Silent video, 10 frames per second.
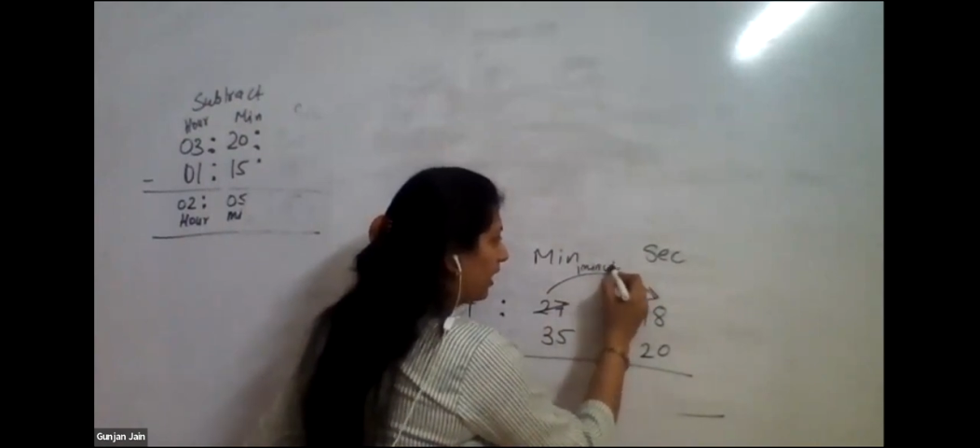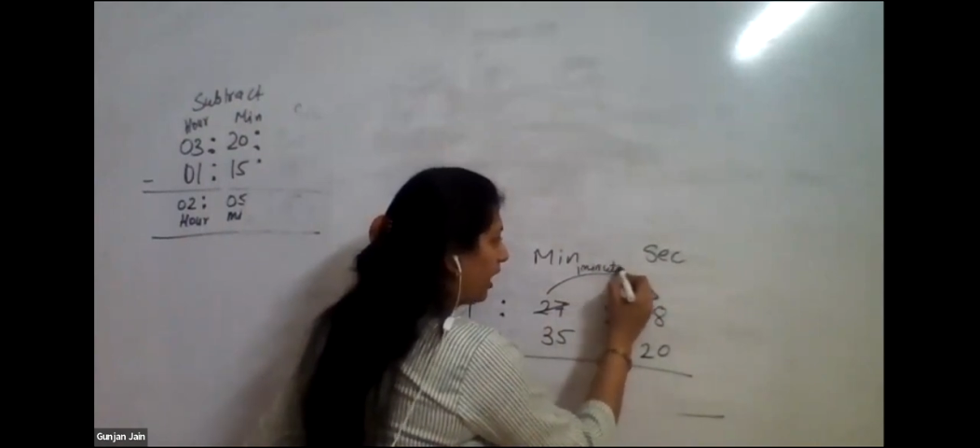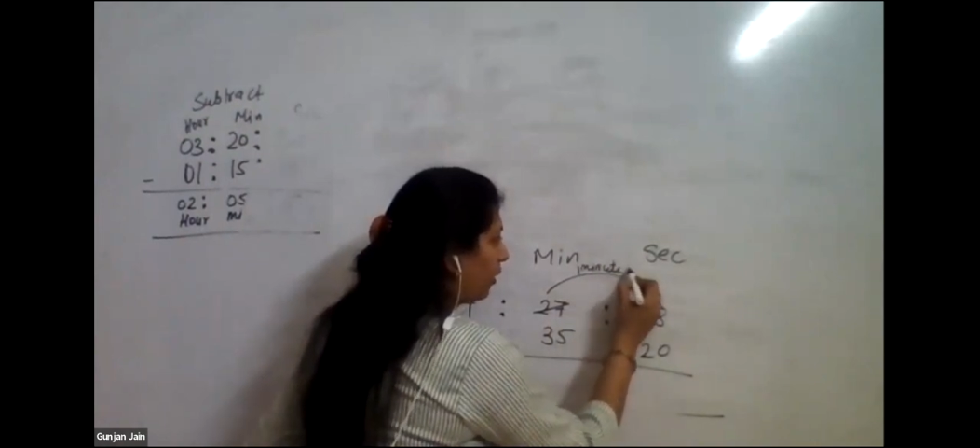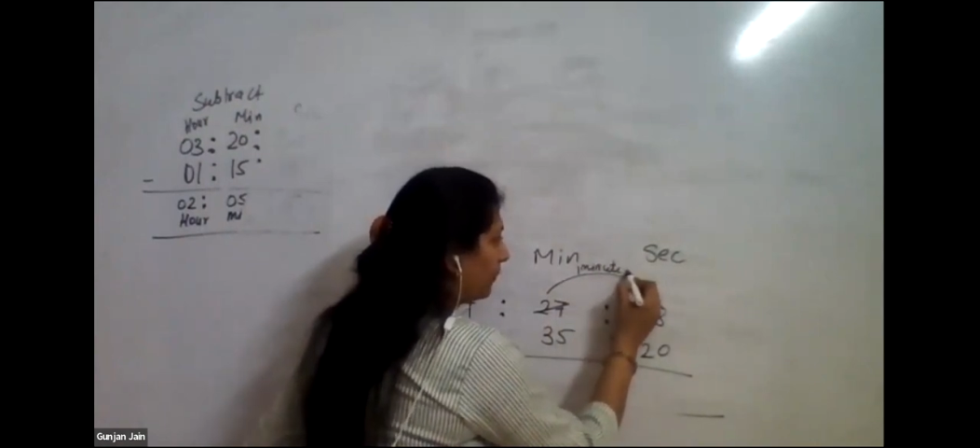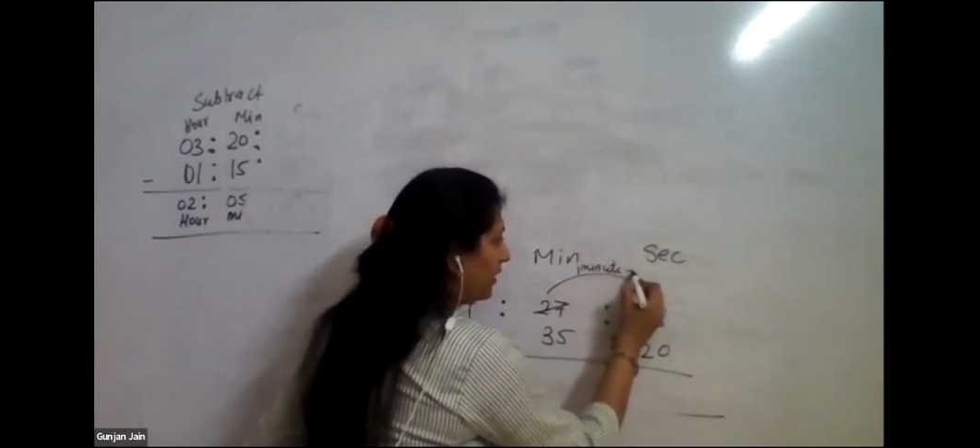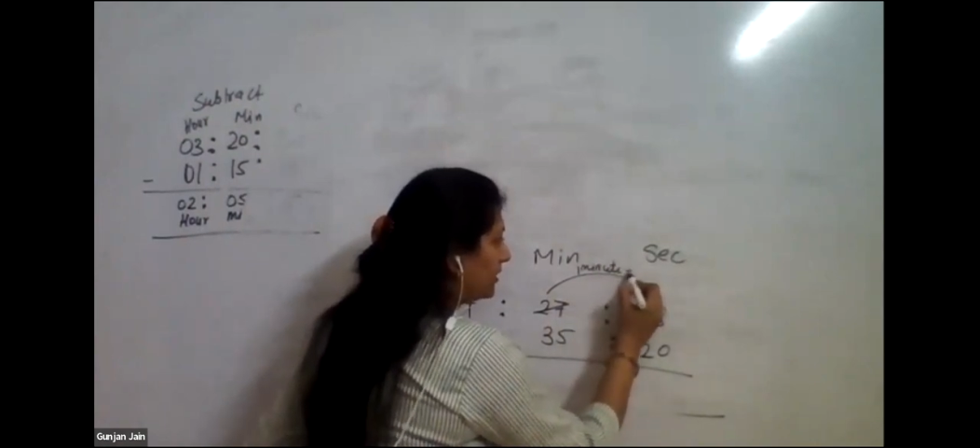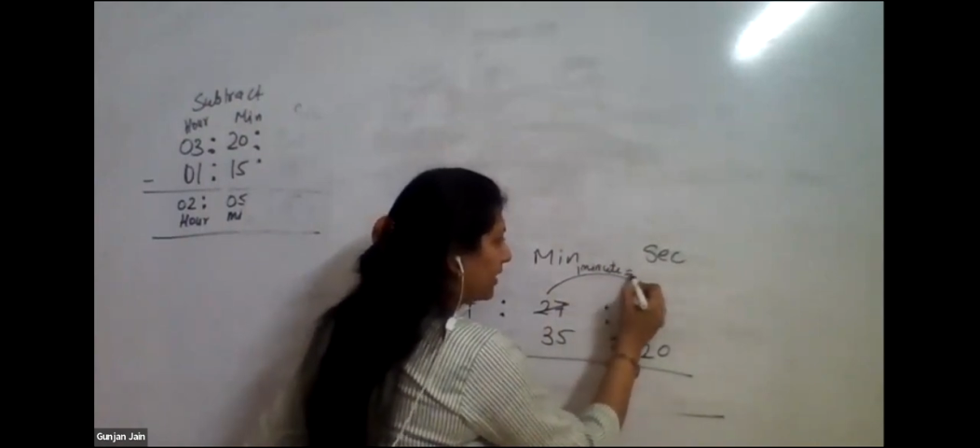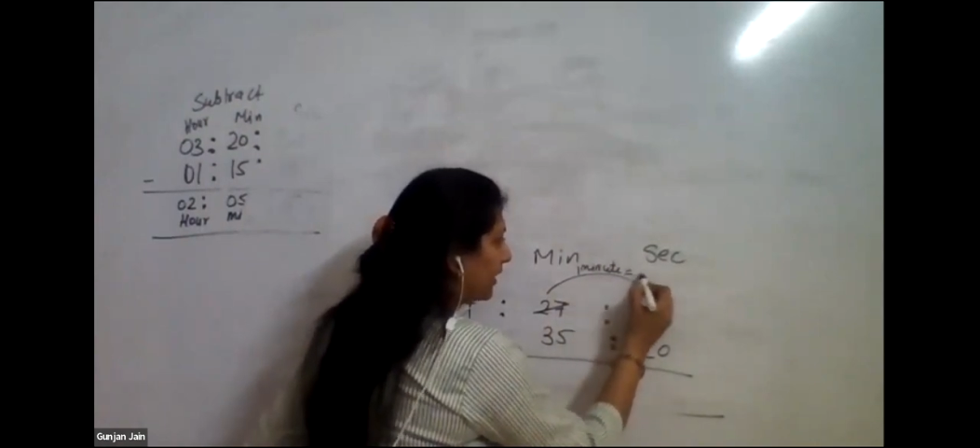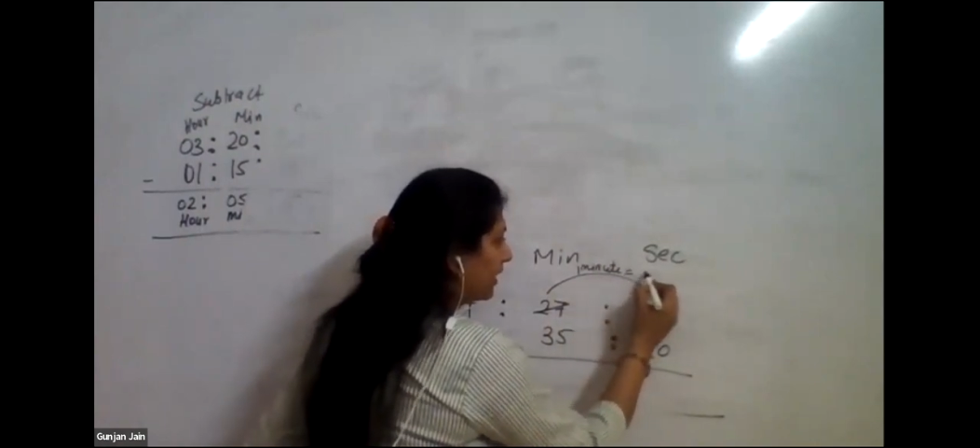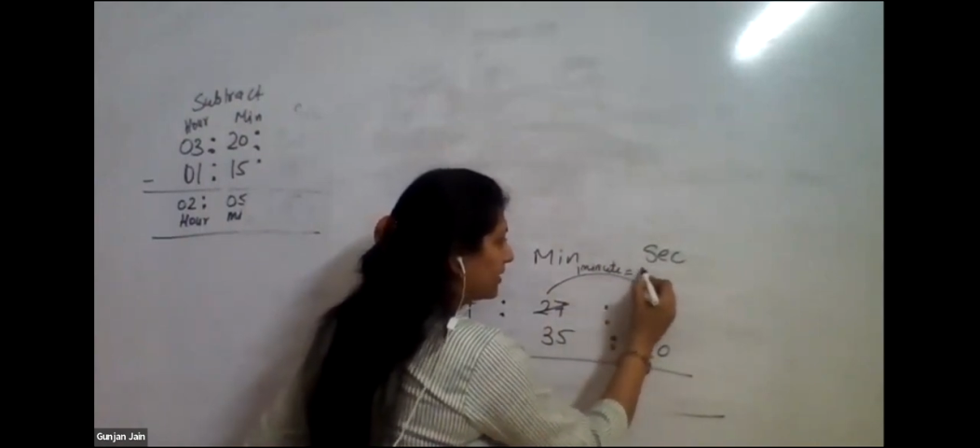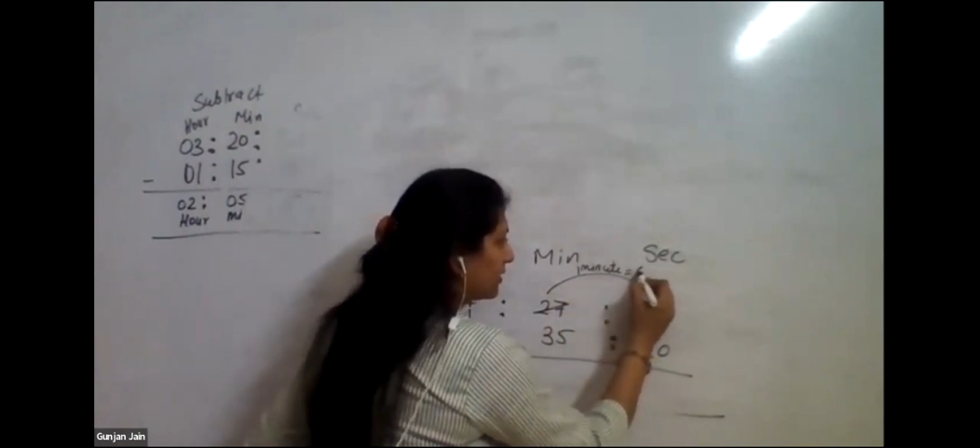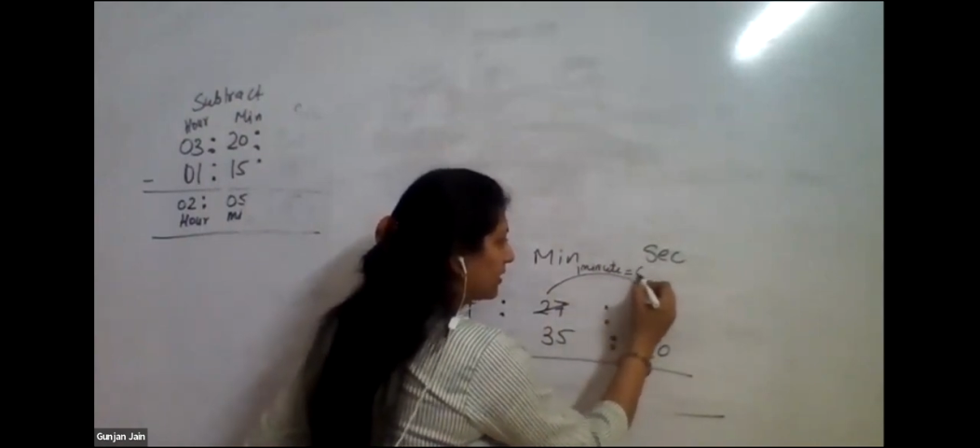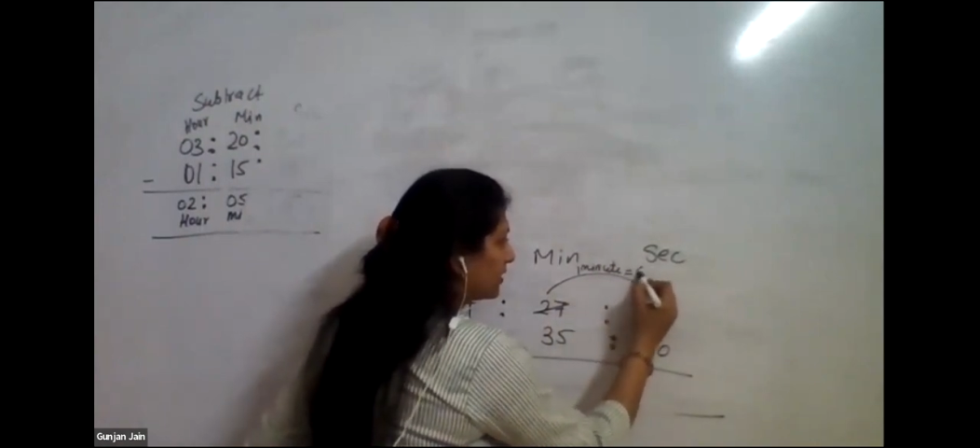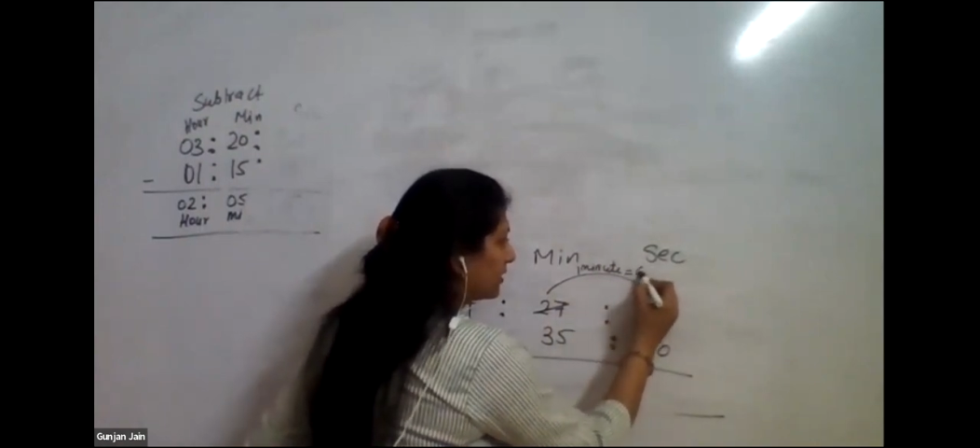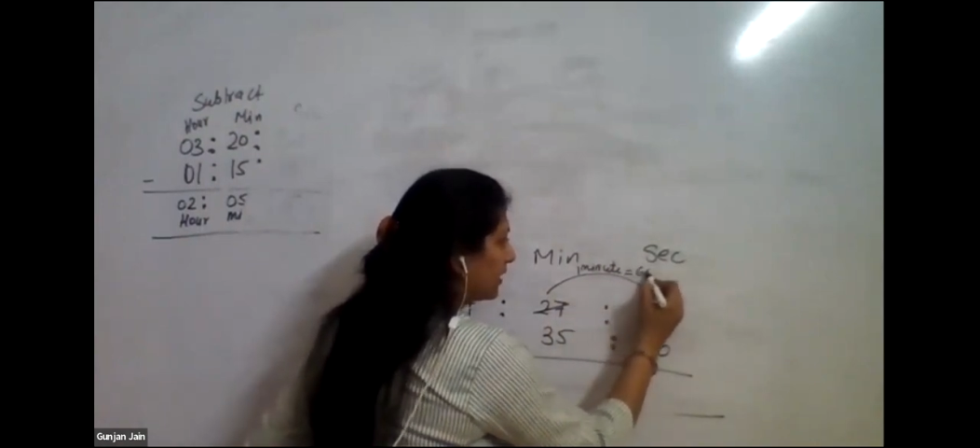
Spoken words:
how many seconds?